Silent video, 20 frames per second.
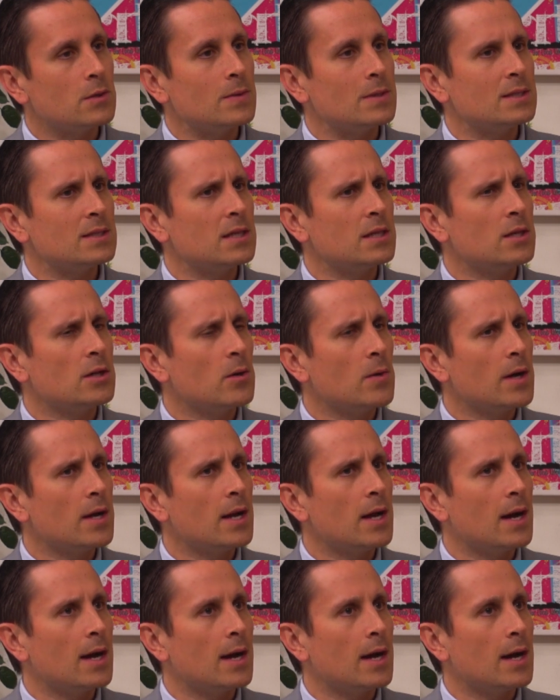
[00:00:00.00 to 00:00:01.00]
we said, you know
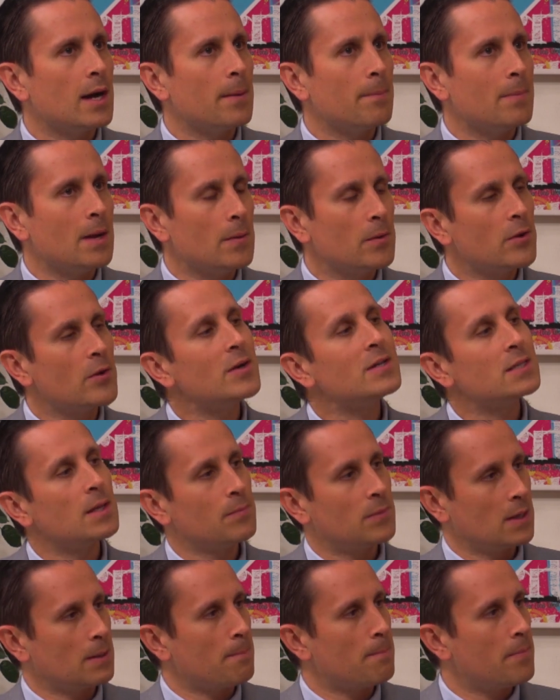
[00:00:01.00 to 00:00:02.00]
what, uh, maybe there is
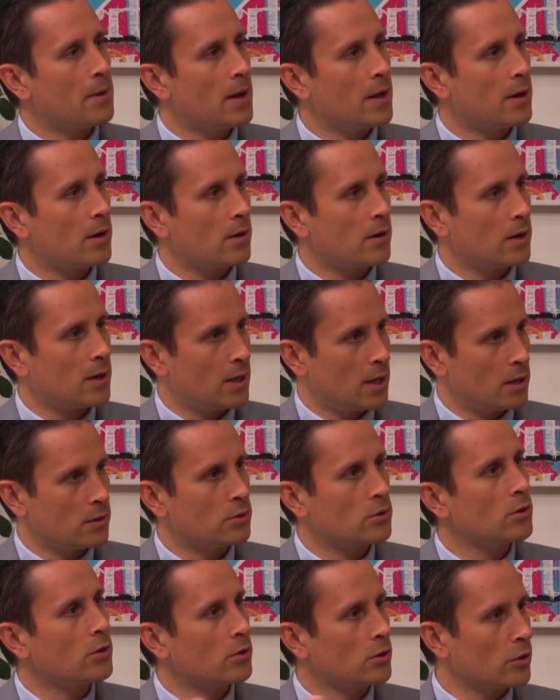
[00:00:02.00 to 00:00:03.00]
something better. And, and
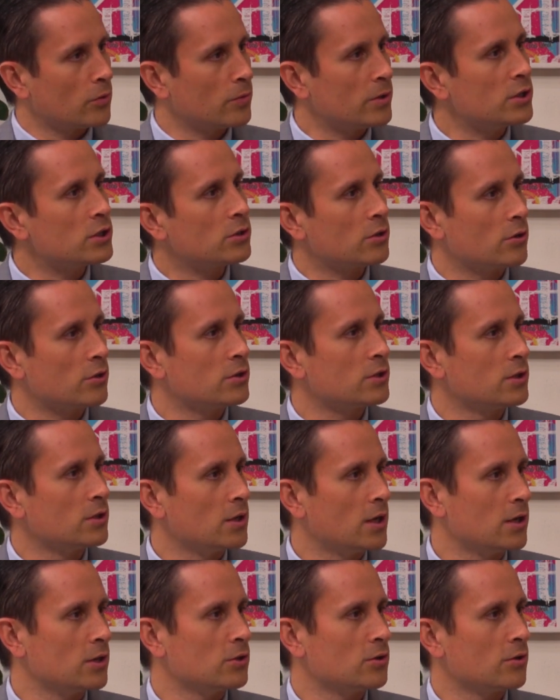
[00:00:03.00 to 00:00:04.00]
during our research and,
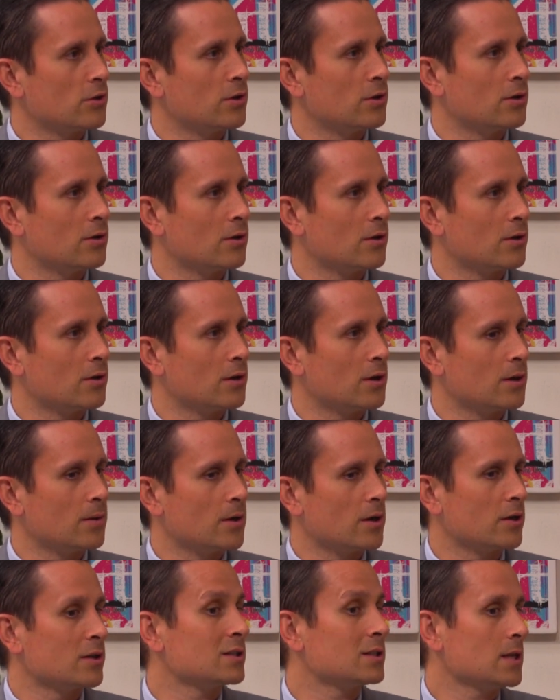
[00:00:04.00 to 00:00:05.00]
and during our, our,
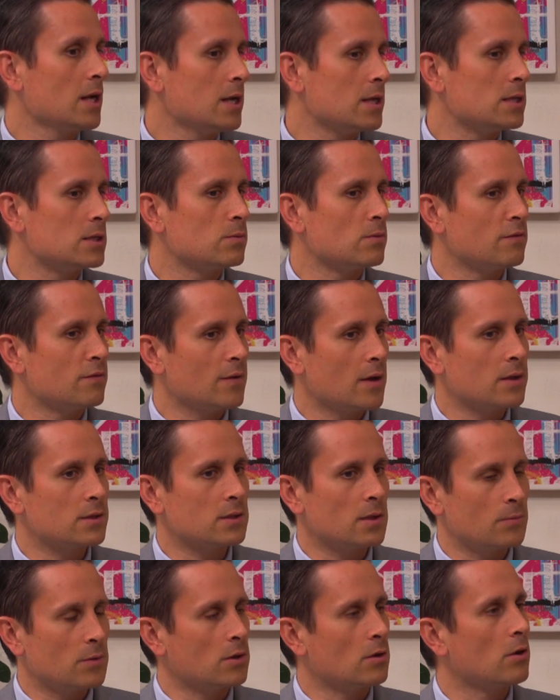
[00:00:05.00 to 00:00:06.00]
our studies, we found
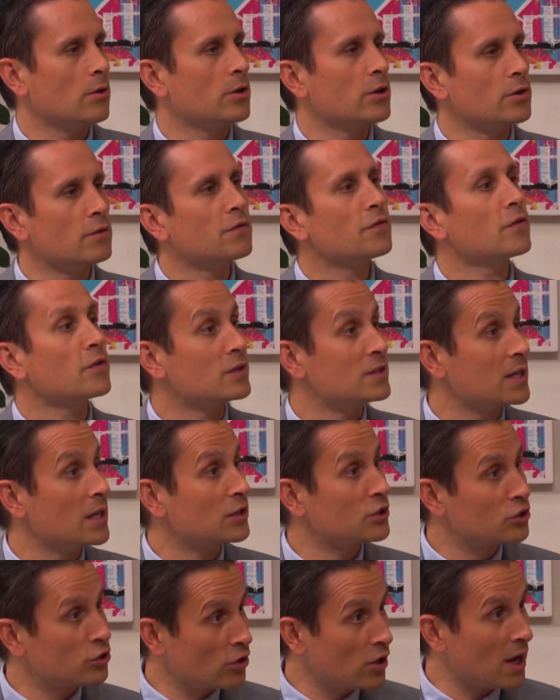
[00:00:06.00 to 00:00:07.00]
something called a deferred
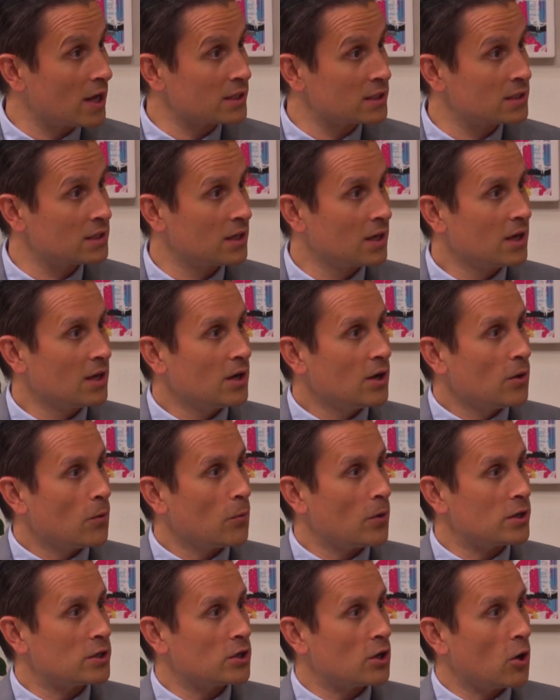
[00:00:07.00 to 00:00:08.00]
sales trust,
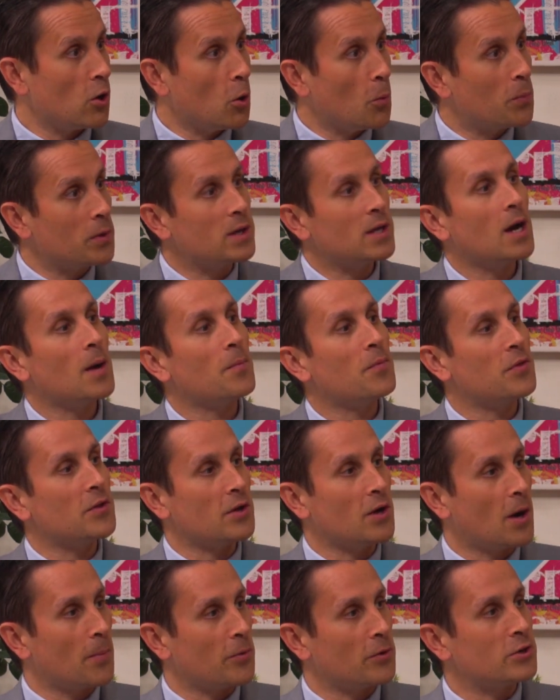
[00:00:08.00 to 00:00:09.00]
which opened up
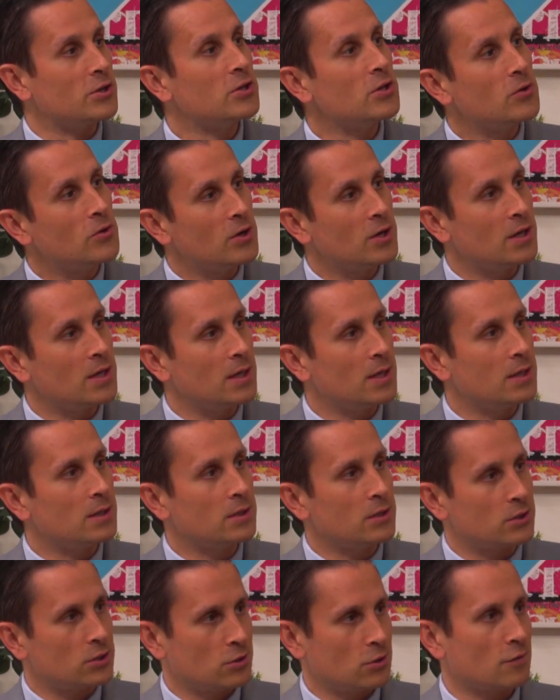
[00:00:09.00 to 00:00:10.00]
the opportunity
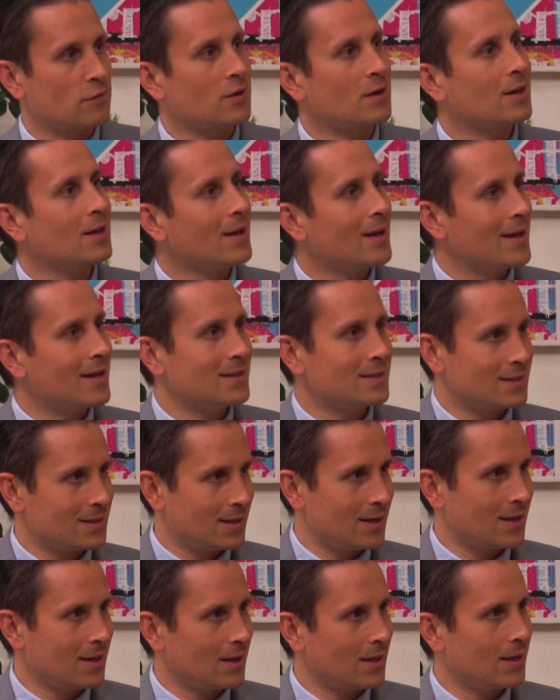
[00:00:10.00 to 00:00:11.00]
to serve clients
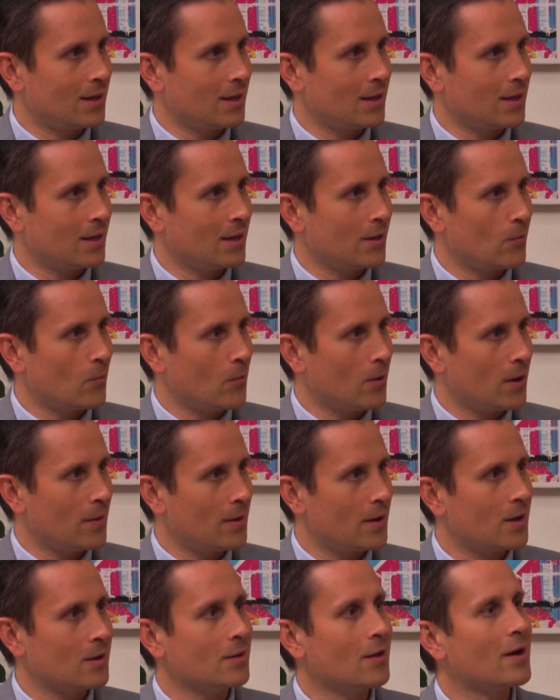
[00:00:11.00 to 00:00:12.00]
in a, in a, in a way
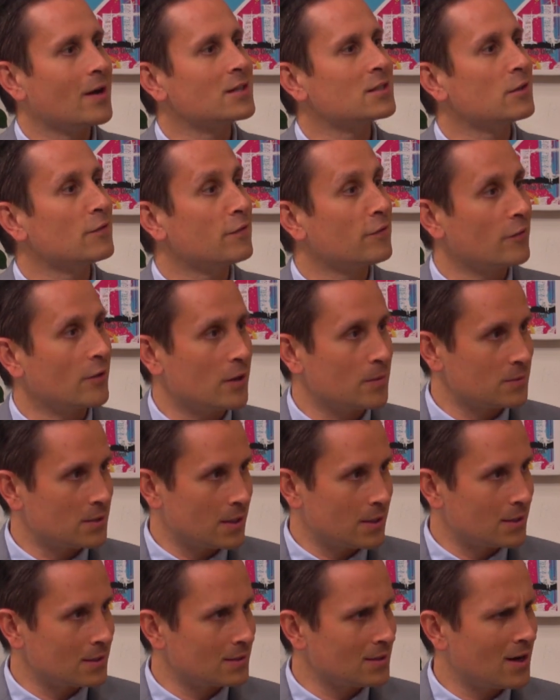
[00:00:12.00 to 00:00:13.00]
that unlocks the freedoms
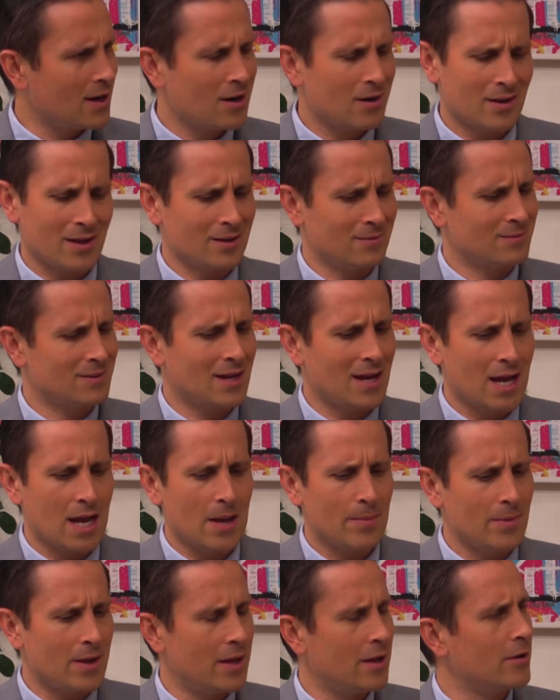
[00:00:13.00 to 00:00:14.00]
they desire, like
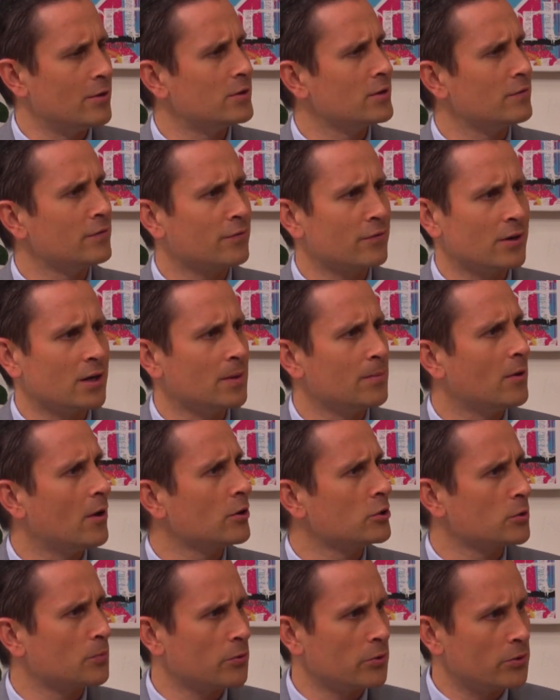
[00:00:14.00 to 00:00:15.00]
time, energy freedom,
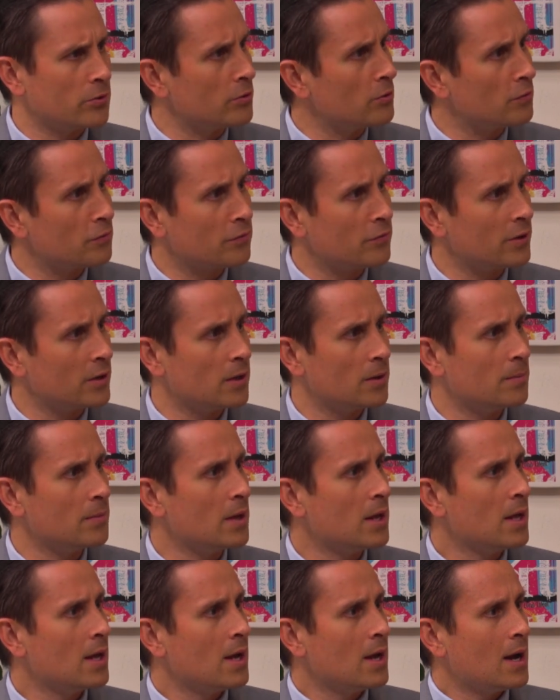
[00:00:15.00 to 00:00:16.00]
entrepreneurial freedom
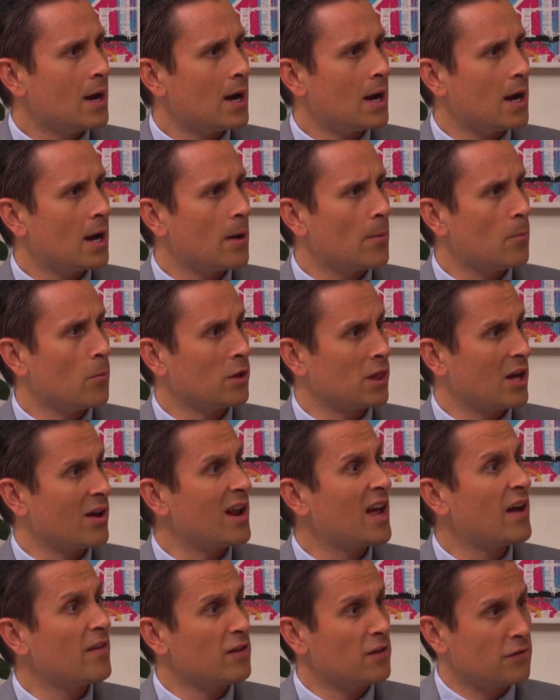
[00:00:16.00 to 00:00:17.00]
um, without
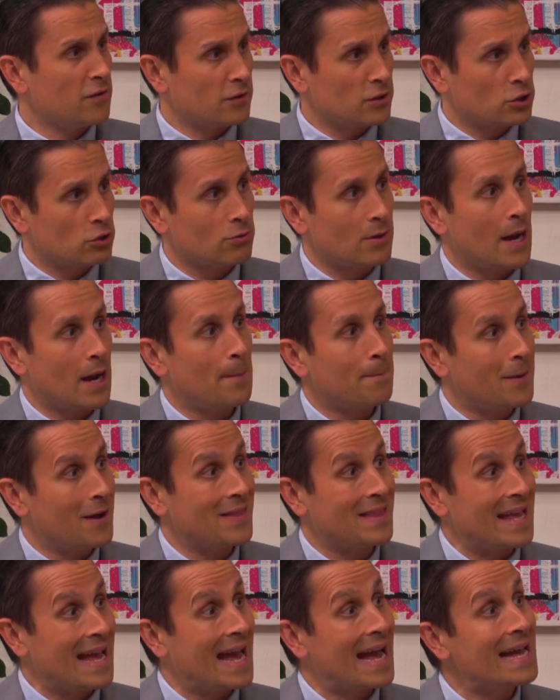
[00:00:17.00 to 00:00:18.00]
having to feel trapped by
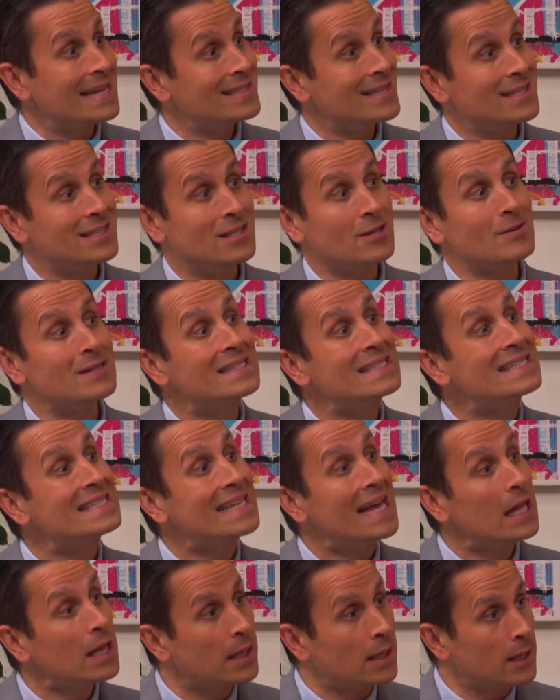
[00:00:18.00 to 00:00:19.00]
the assets they're
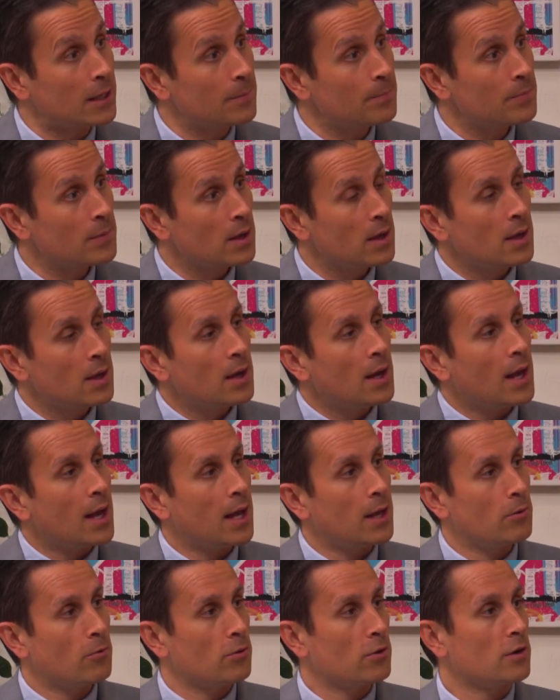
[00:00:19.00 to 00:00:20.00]
selling
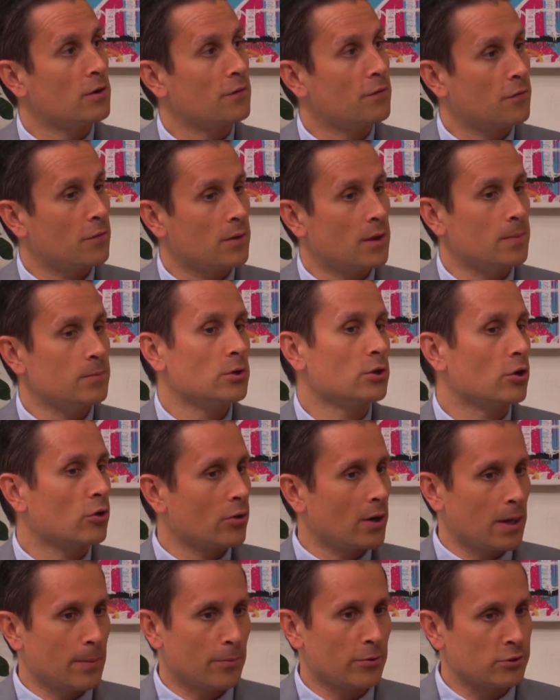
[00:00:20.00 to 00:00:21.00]
in order for them to
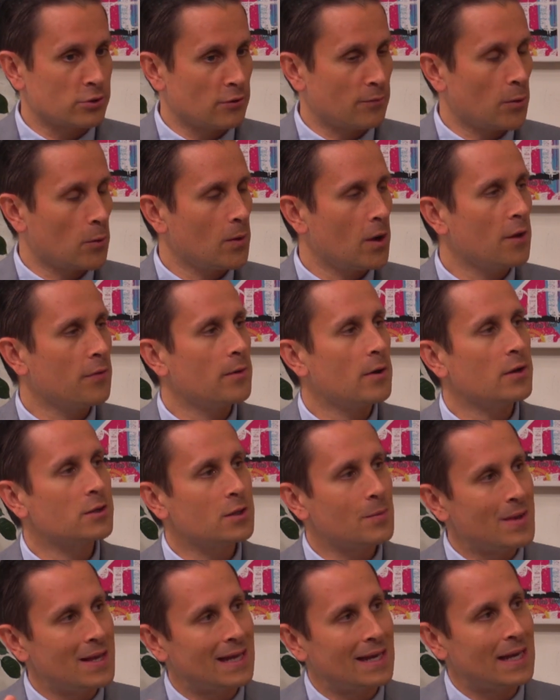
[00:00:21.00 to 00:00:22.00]
create and preserve more wealth and also
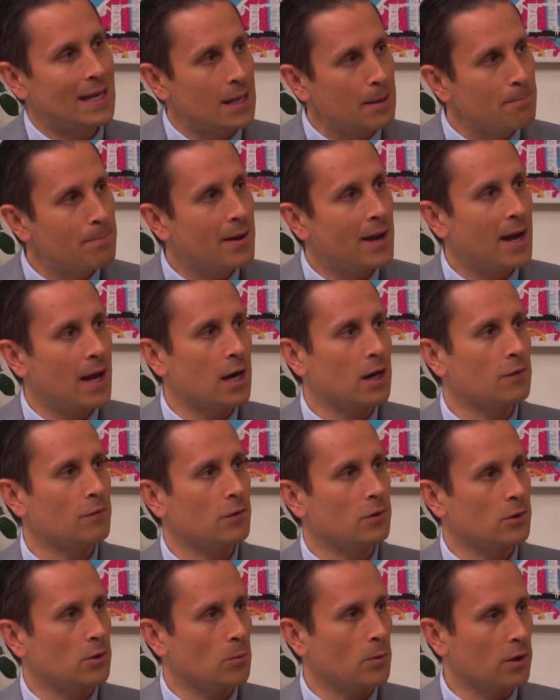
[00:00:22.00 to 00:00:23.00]
make an impact
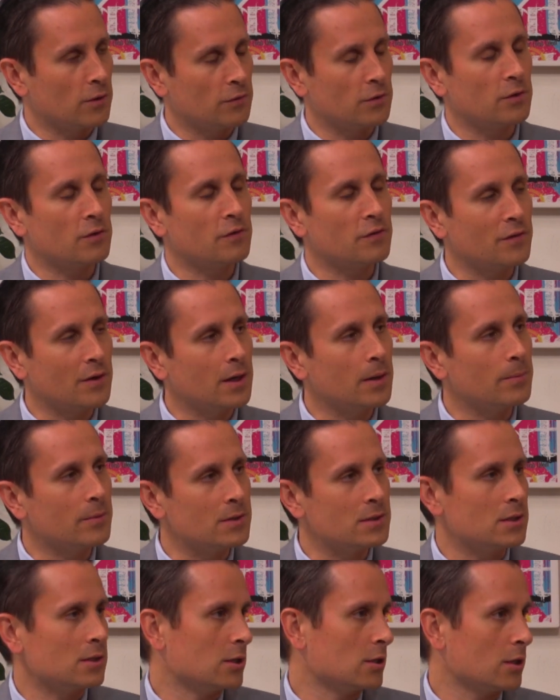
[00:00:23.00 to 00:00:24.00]
with their wealth for their
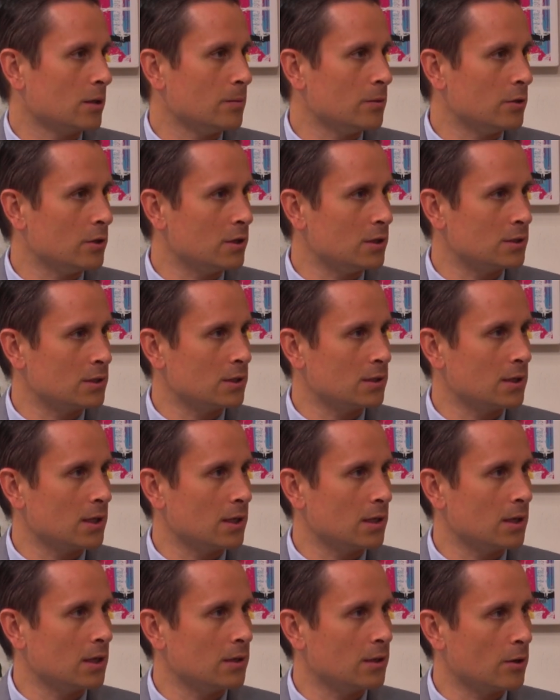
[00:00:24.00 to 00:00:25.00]
families and the communities that
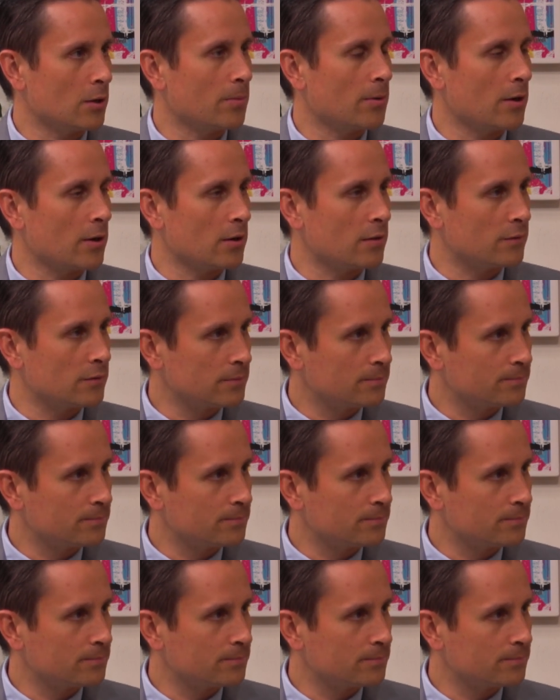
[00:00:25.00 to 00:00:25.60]
they, uh, they're a part of.